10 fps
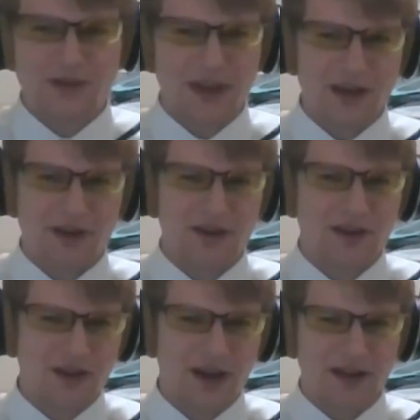that
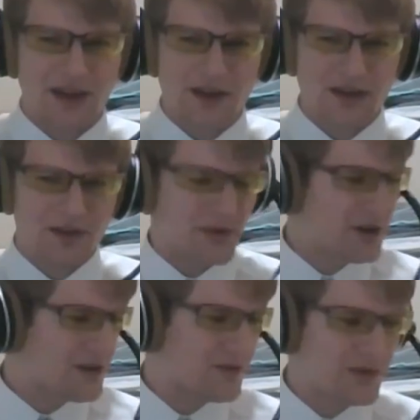are not yet on the
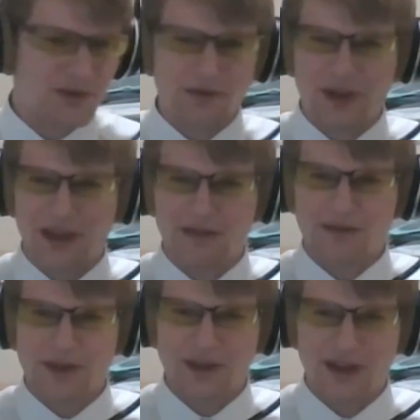market. First, we have
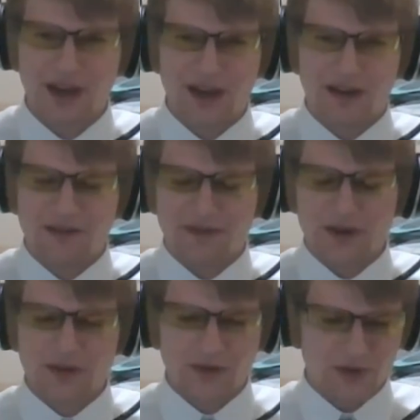the
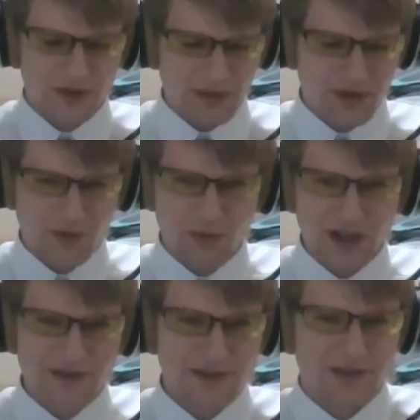Funcle
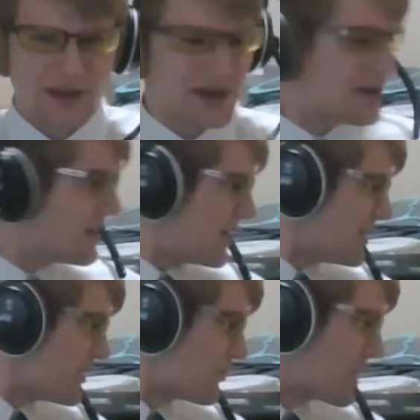W1s, and
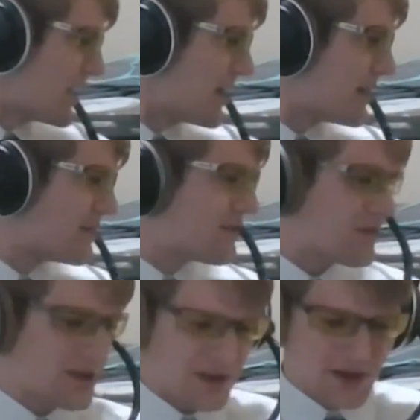then we have
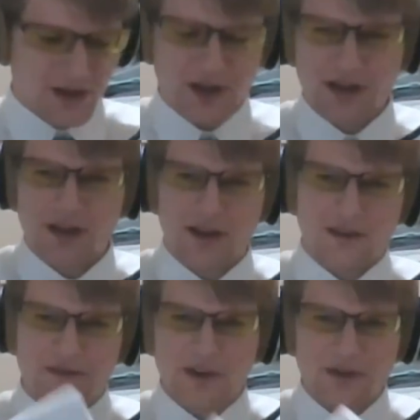the
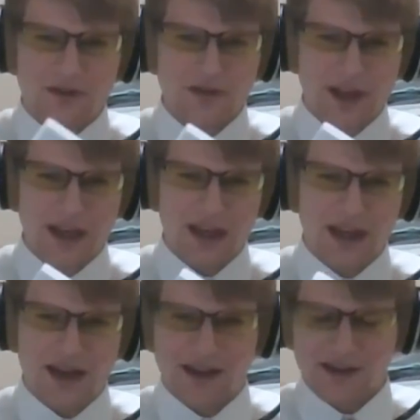Funcle
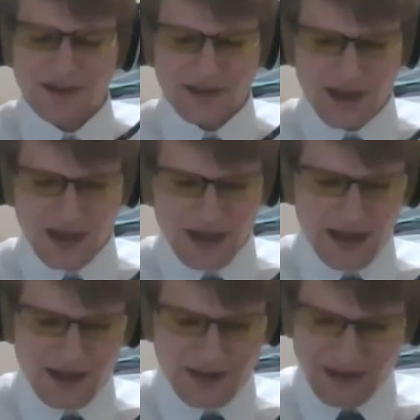AIs,
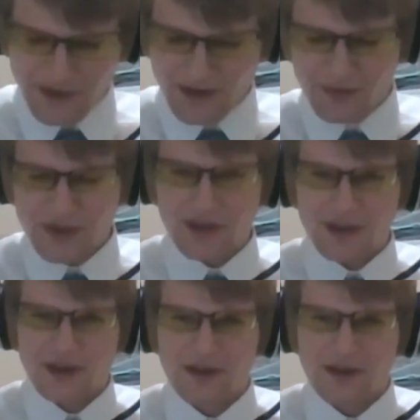and I'm going to be